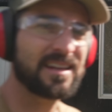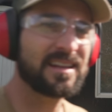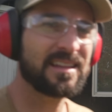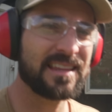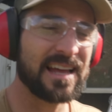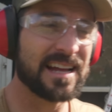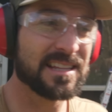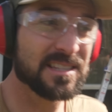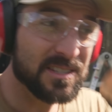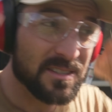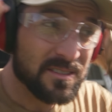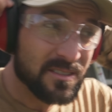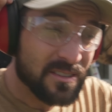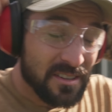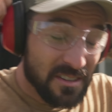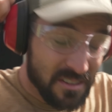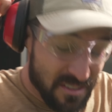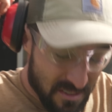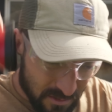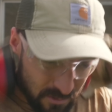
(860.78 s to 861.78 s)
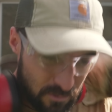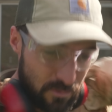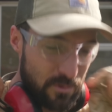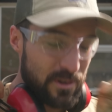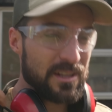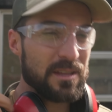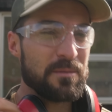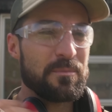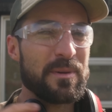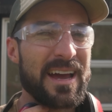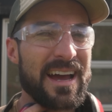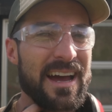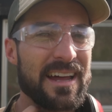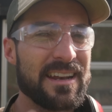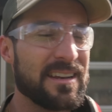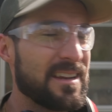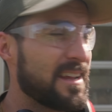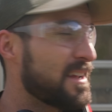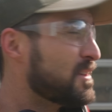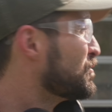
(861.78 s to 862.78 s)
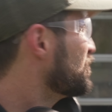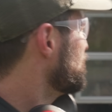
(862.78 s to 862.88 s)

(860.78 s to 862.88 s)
That's really bad and